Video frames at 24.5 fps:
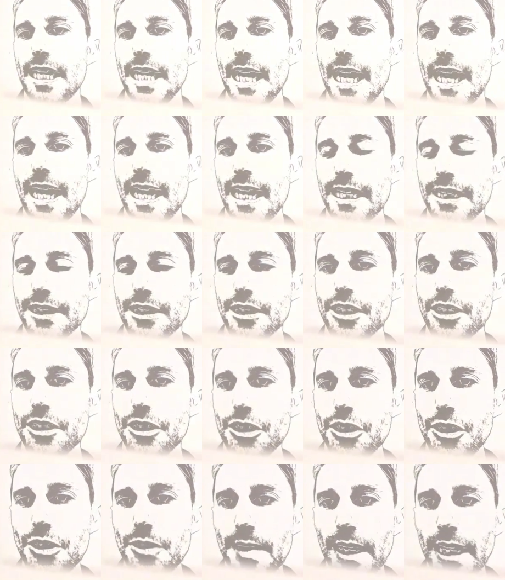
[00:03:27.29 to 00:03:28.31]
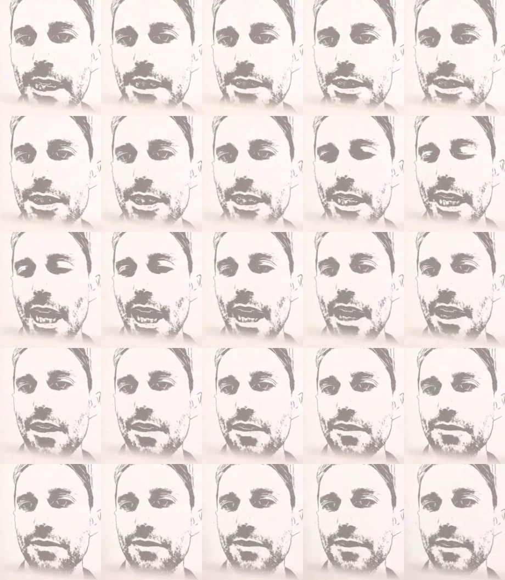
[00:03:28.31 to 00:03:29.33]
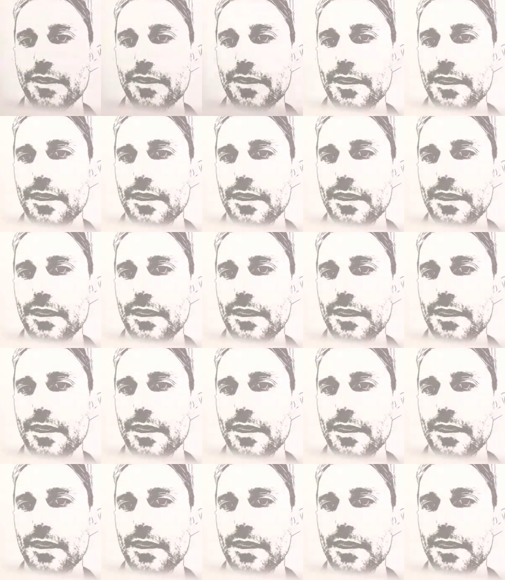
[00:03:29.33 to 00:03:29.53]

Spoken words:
The units of